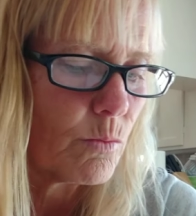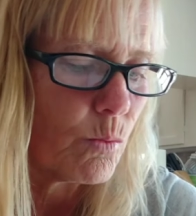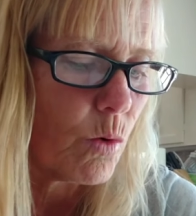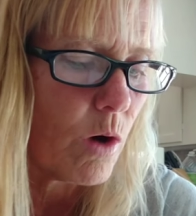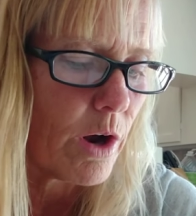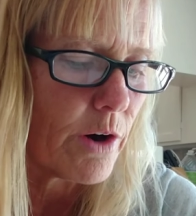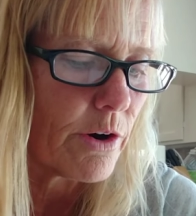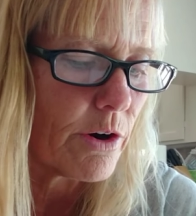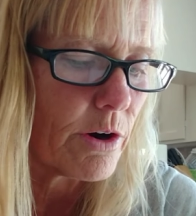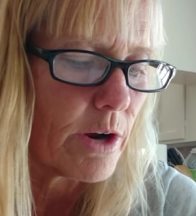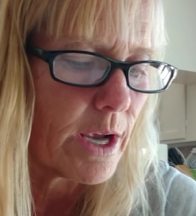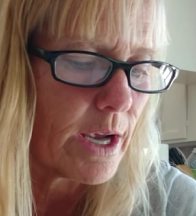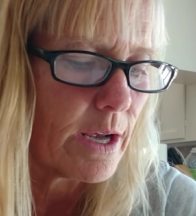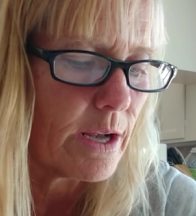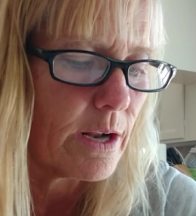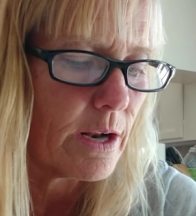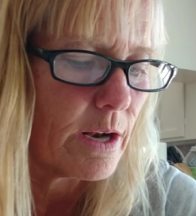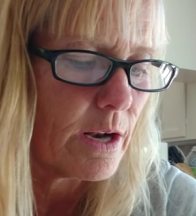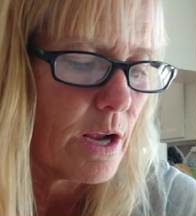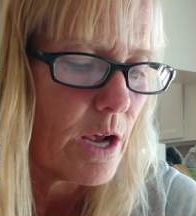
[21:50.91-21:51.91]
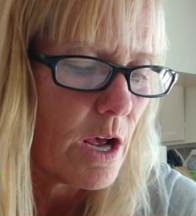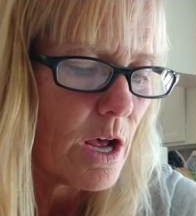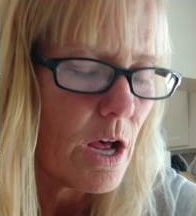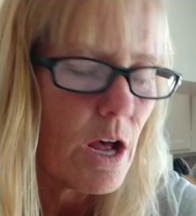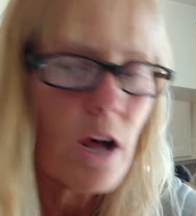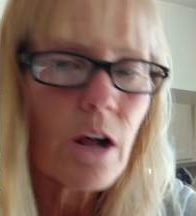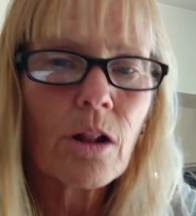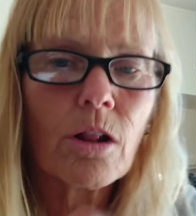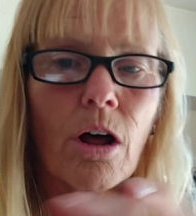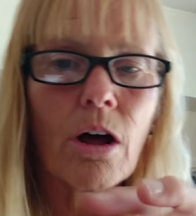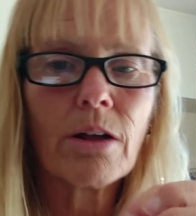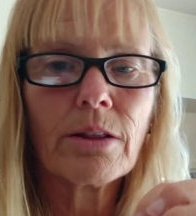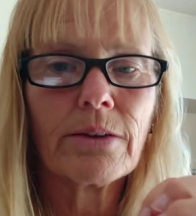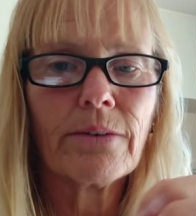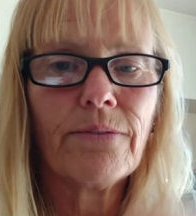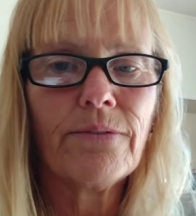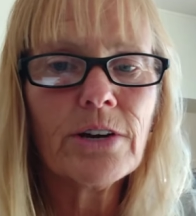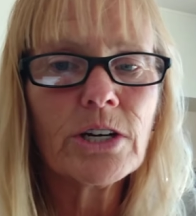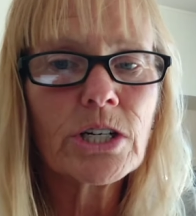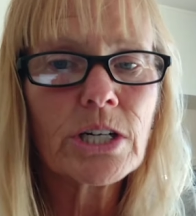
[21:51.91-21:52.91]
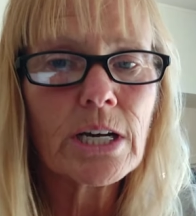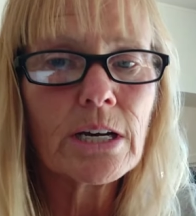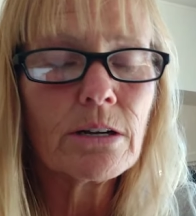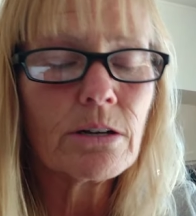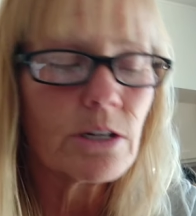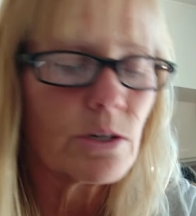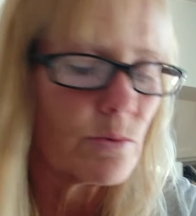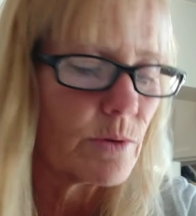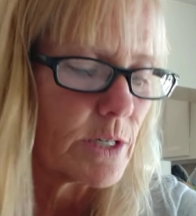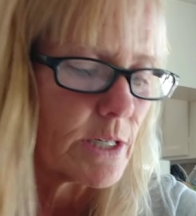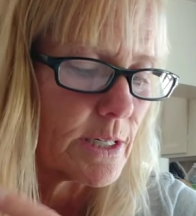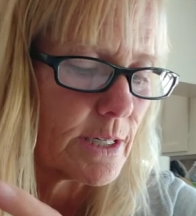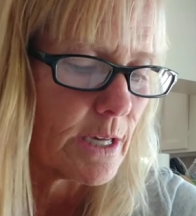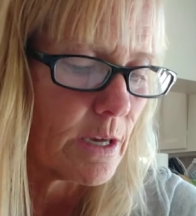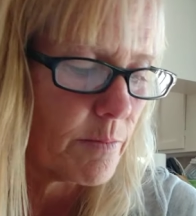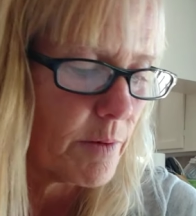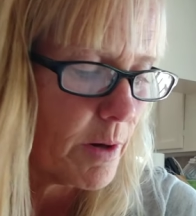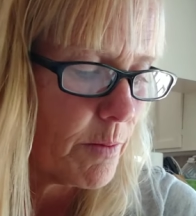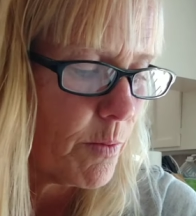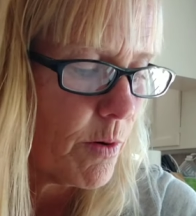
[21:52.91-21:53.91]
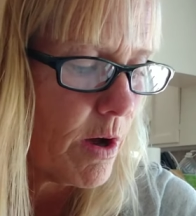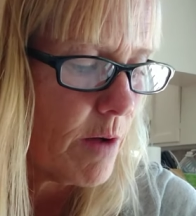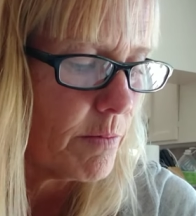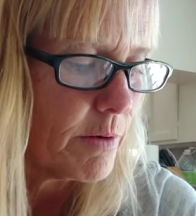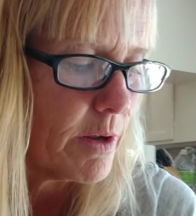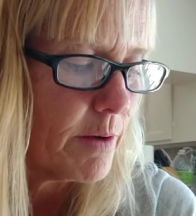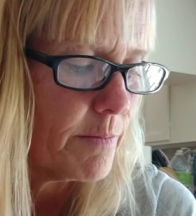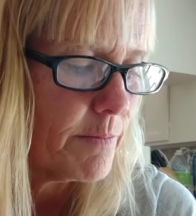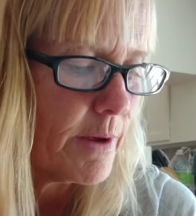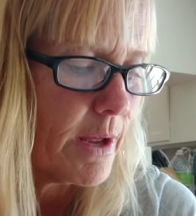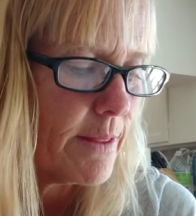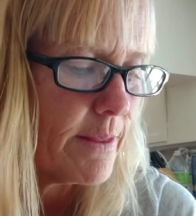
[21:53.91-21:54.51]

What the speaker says: water can clog the fish gills, which is going to be a problem,